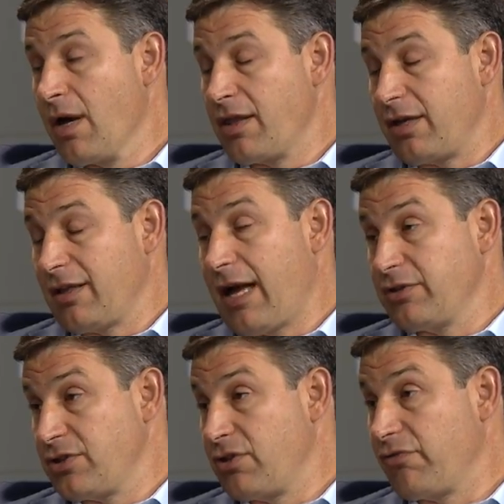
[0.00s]
that allows
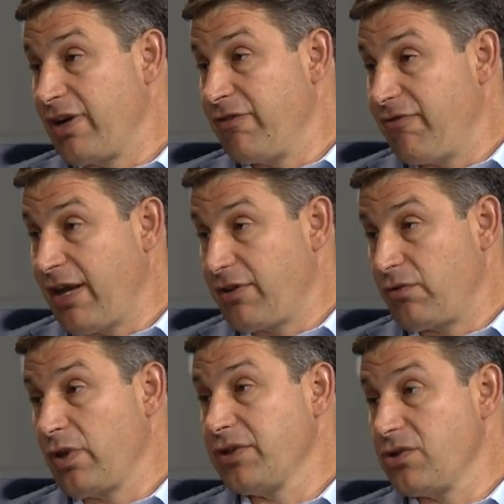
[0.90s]
us to reinvent the
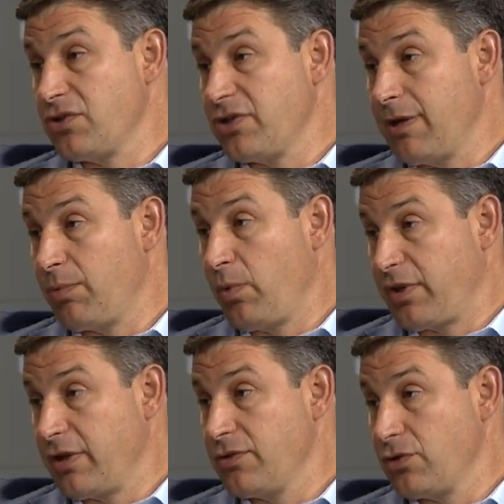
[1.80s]
relationship with
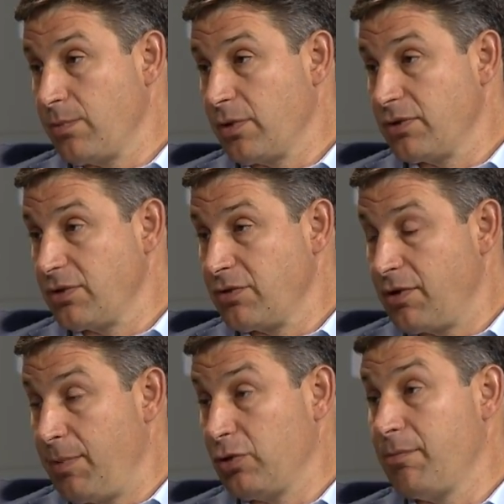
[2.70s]
consumers, to
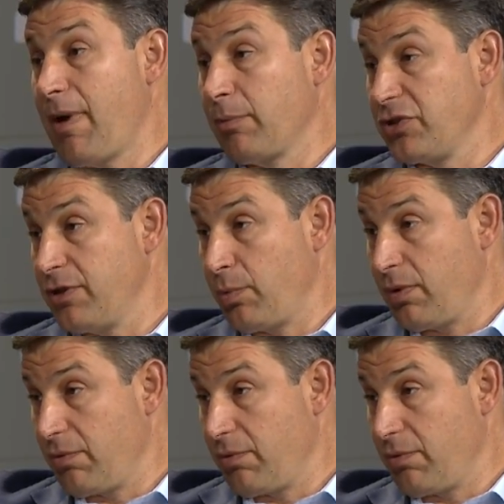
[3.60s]
build a membership with,